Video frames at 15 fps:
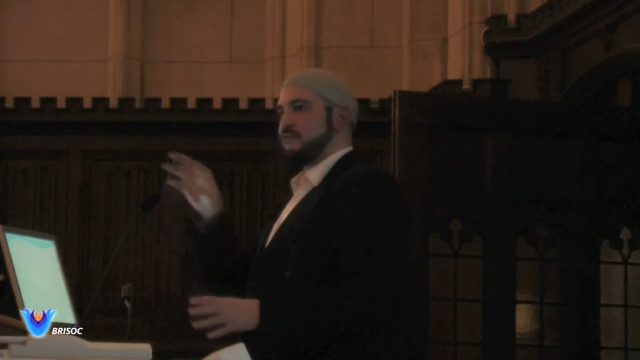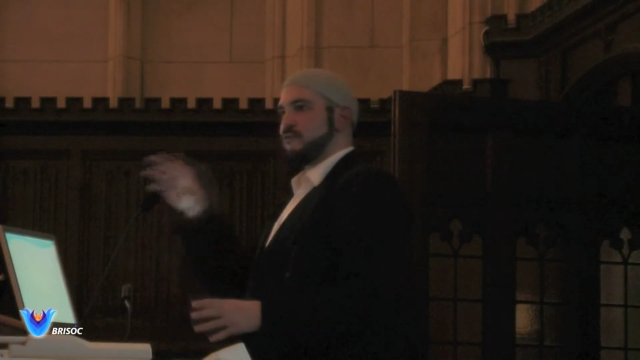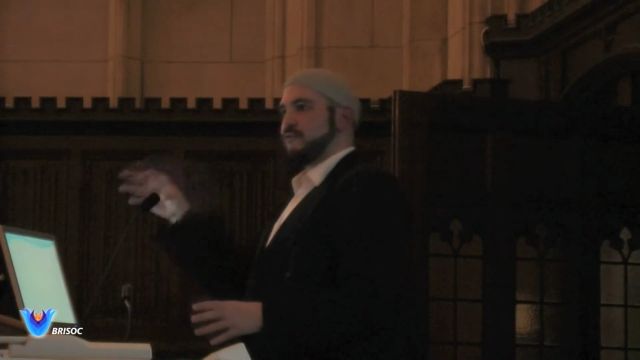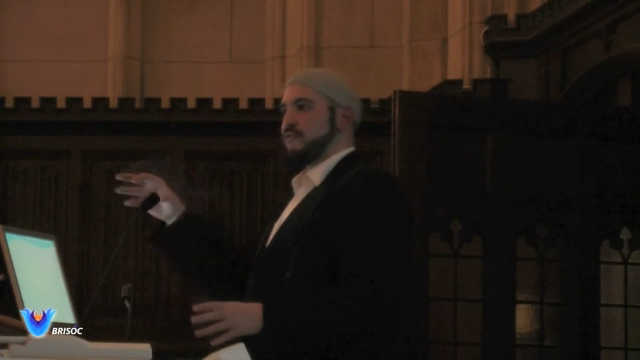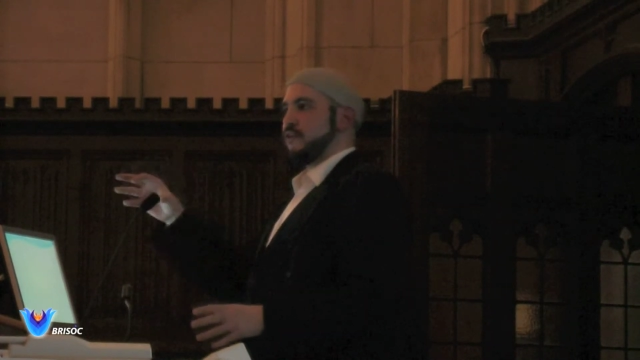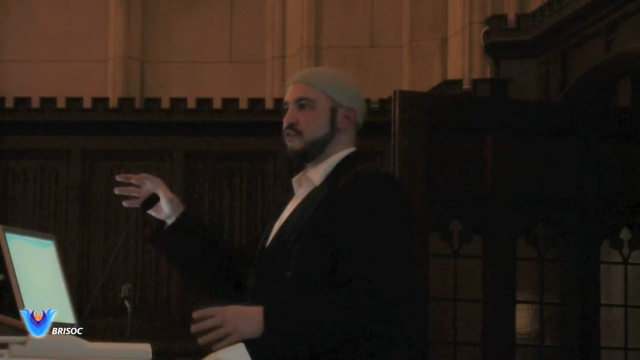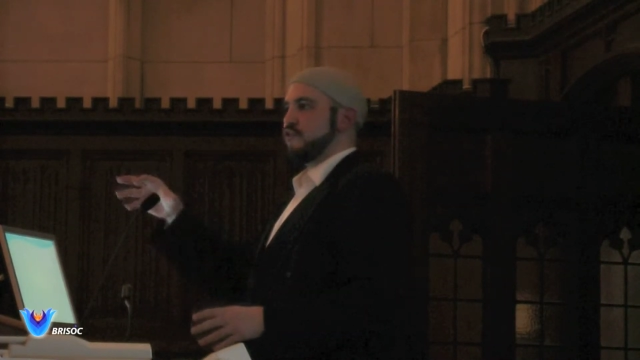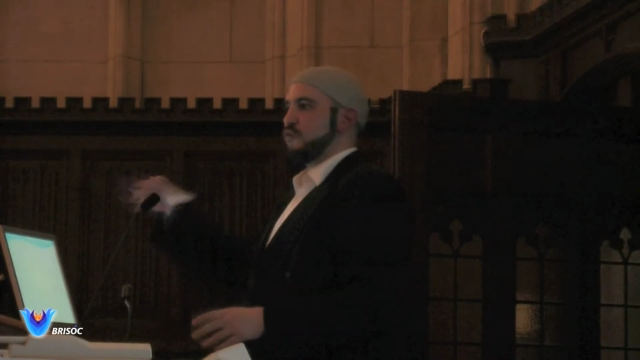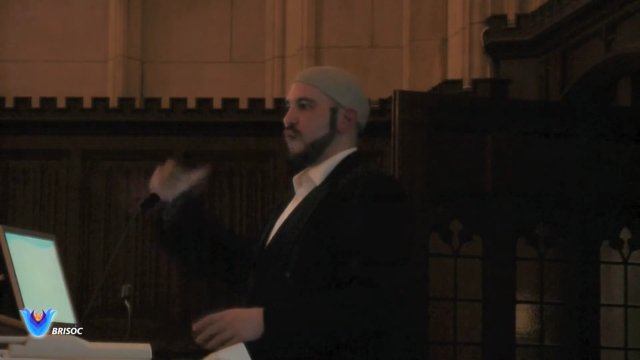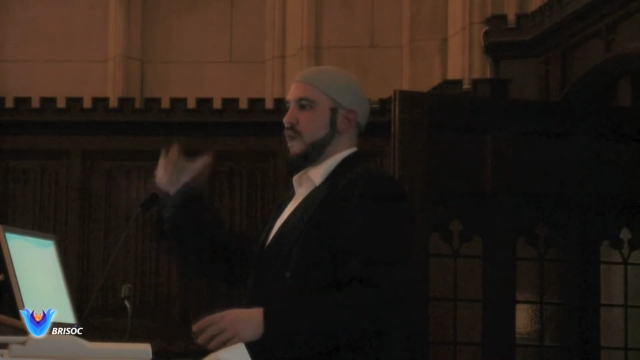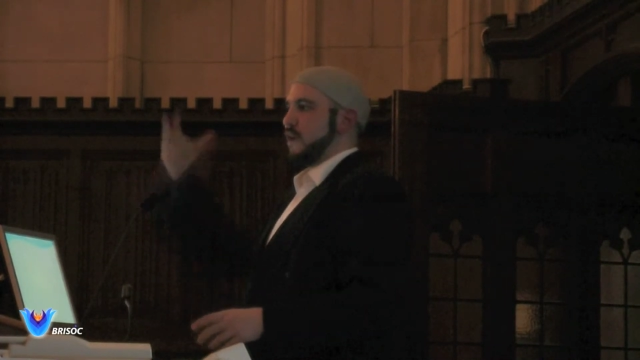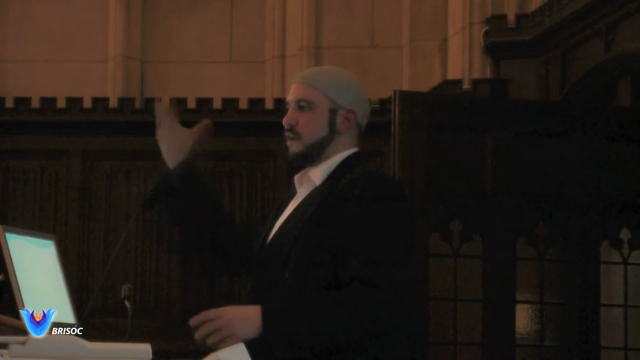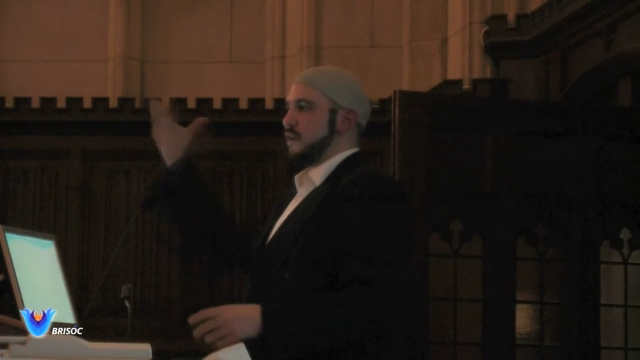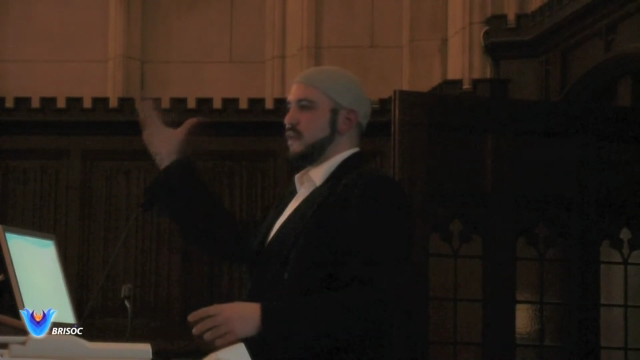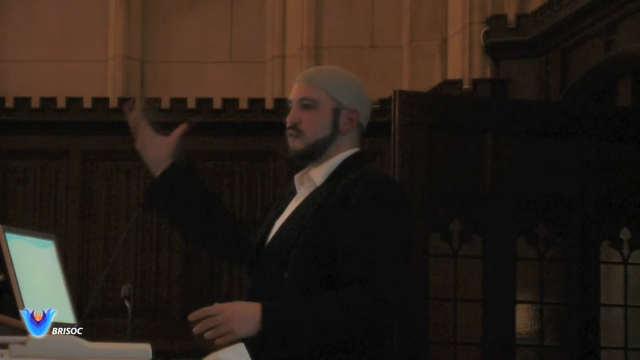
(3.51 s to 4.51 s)
refer to
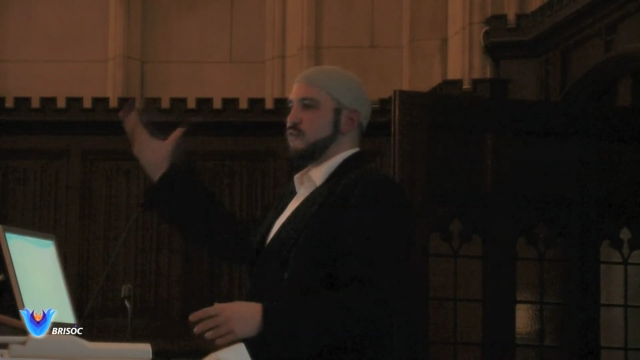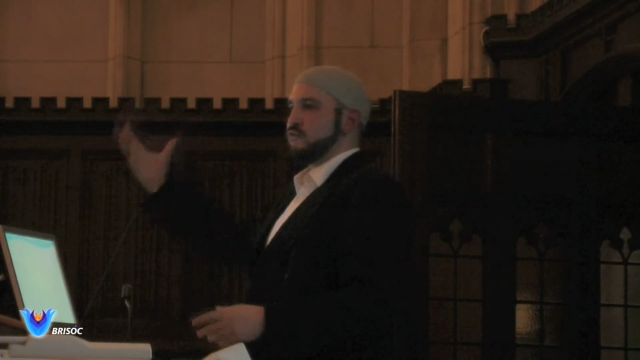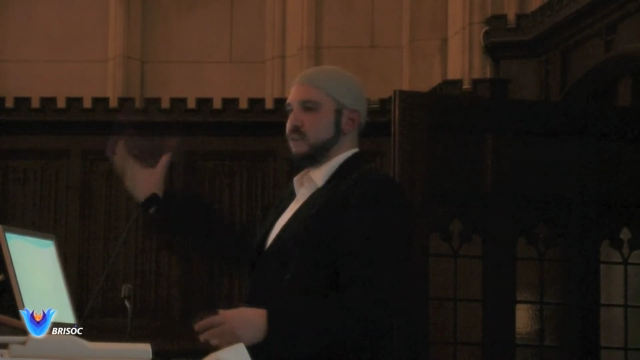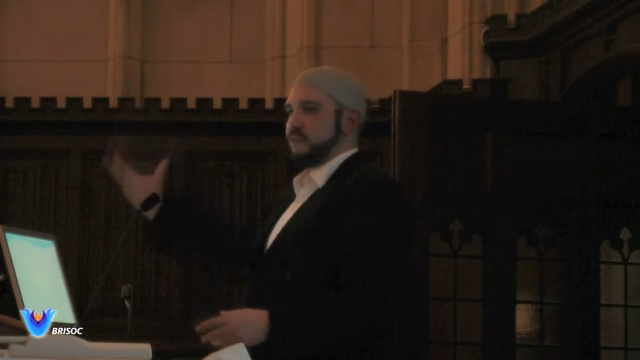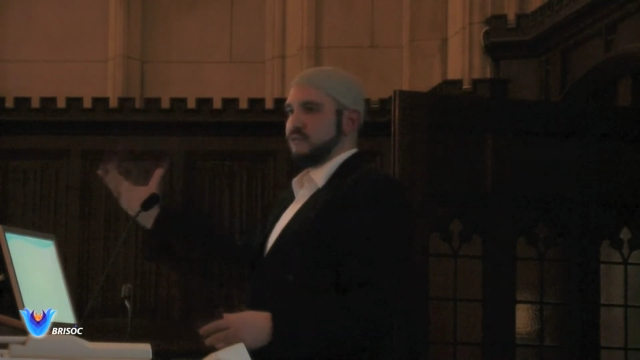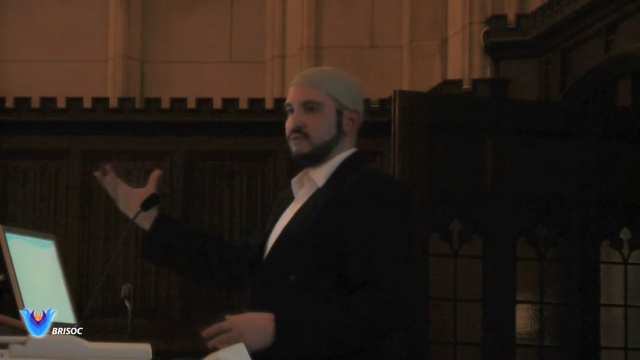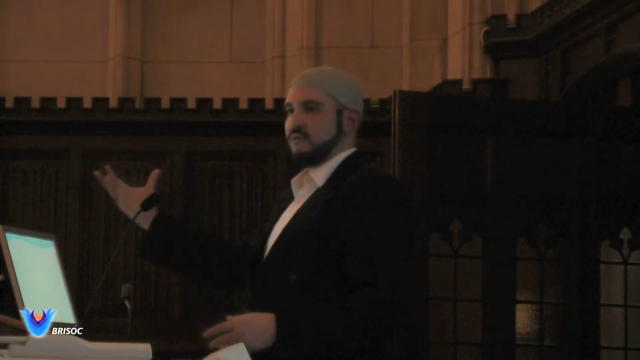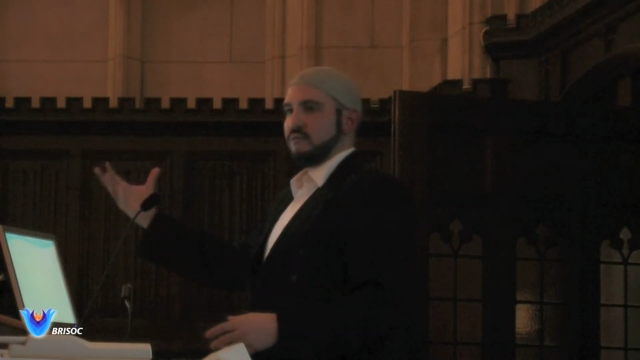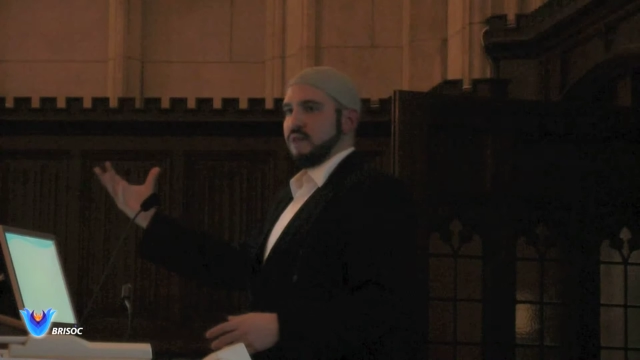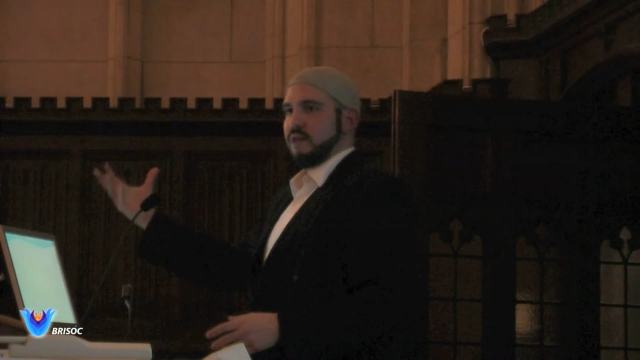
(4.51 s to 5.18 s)
a legal system.